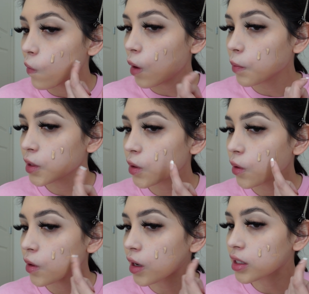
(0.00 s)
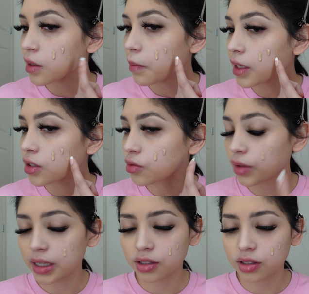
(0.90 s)
I'll be showing you guys my
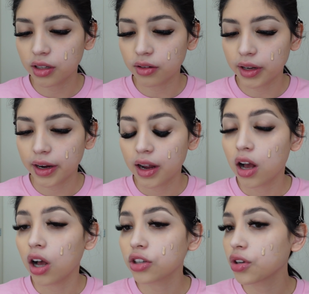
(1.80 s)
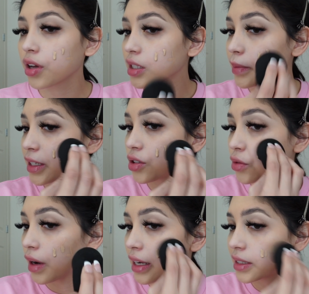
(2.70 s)
dress. There's a little hair. I'll show you guys my
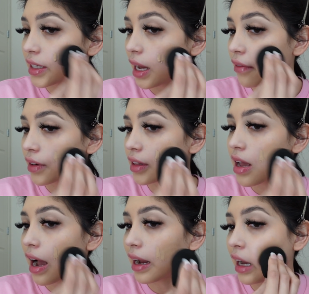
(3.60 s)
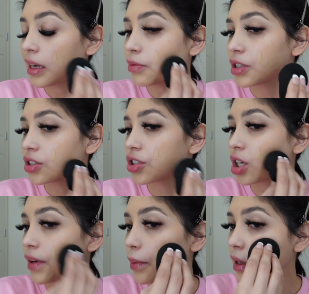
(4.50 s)
dress and everything. I kind of wasn't
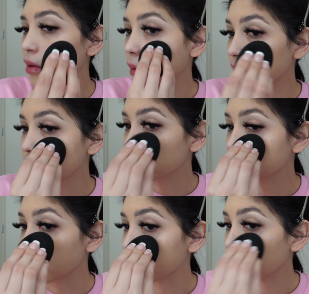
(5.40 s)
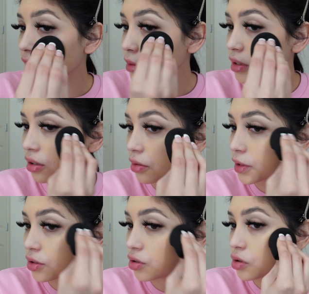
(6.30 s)
sure if I wanted to wear this, just because I felt like it was a little
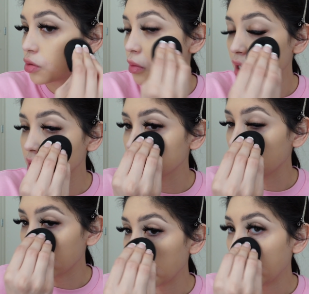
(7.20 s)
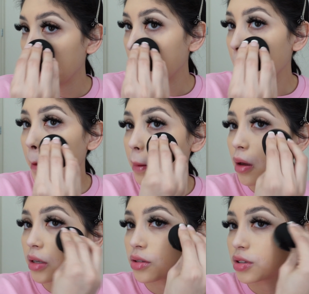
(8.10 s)
bit too much. Like,
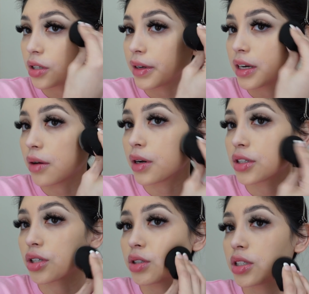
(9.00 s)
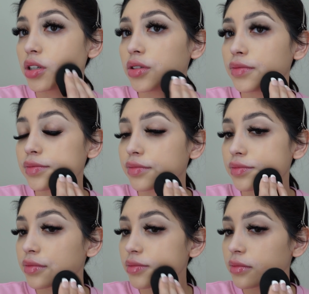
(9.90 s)
you guys will see right now when I show it to you.
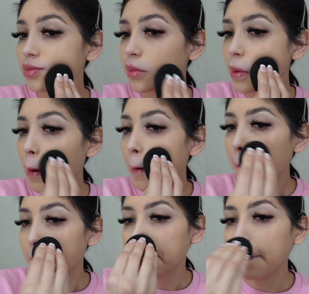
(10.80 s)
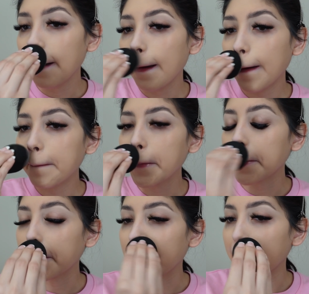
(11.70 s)
But I'm
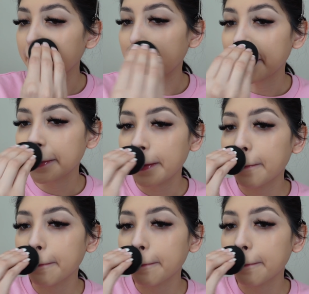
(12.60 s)
going to wear it anyways.